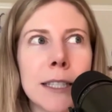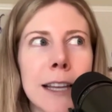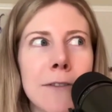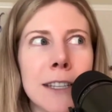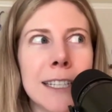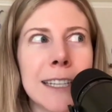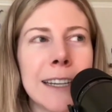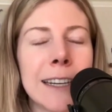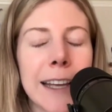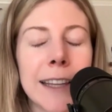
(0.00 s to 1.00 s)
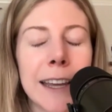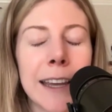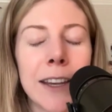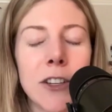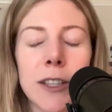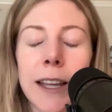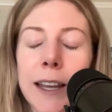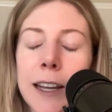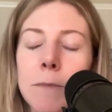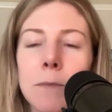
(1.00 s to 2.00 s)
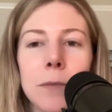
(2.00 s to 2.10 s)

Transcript: 17 at the age and like a